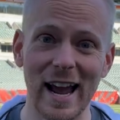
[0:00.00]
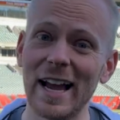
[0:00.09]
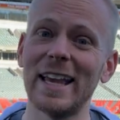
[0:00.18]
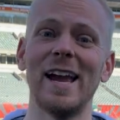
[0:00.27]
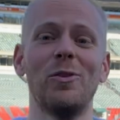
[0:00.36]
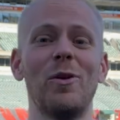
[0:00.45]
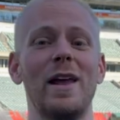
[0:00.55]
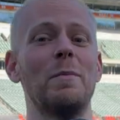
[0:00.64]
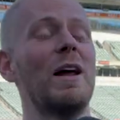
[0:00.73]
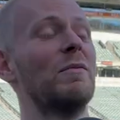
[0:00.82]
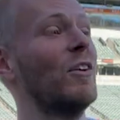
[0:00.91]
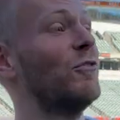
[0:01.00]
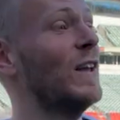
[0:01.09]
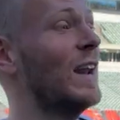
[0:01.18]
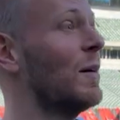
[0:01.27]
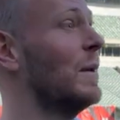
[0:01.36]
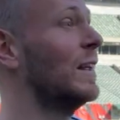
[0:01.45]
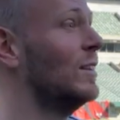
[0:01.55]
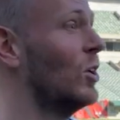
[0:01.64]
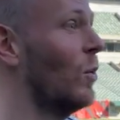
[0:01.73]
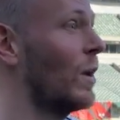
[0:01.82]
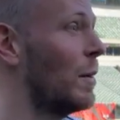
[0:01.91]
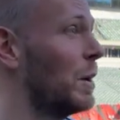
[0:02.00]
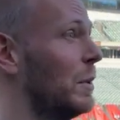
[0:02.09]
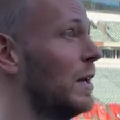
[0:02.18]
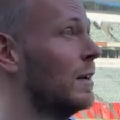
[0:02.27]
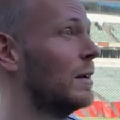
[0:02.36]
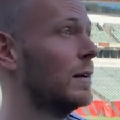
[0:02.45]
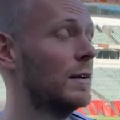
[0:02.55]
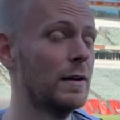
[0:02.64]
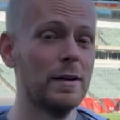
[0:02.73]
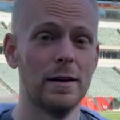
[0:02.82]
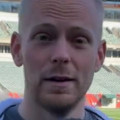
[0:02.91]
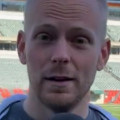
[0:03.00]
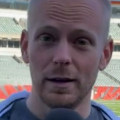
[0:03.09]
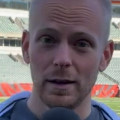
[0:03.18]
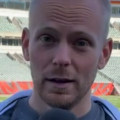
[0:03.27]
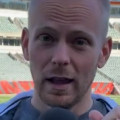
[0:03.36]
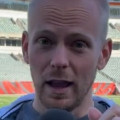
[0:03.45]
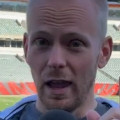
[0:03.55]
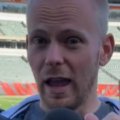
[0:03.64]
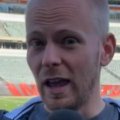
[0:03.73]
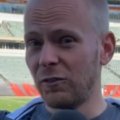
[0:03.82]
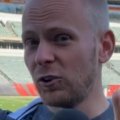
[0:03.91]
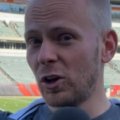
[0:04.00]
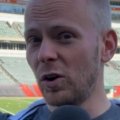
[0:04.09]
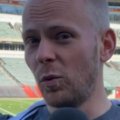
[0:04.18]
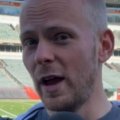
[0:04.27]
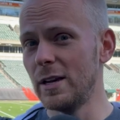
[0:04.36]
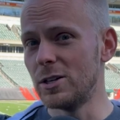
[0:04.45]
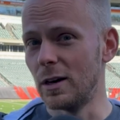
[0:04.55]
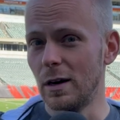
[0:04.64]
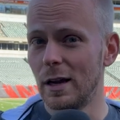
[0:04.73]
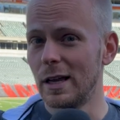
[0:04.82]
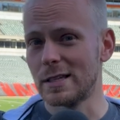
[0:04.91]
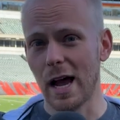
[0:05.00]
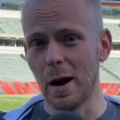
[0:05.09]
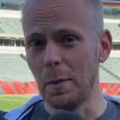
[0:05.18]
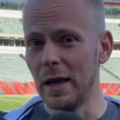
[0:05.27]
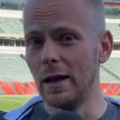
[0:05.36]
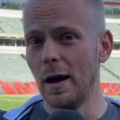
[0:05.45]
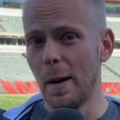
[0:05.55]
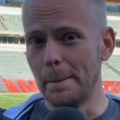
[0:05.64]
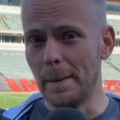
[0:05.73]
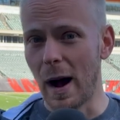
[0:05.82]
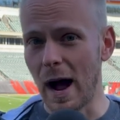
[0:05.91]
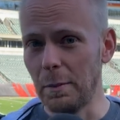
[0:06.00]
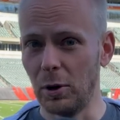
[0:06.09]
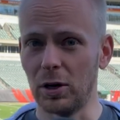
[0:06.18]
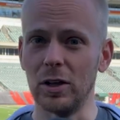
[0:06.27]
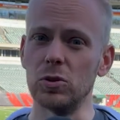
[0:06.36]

I can't wait. I'm going to have my feet up. And you know what I'm going to be? If you're going to wager, it's got to be my bookie.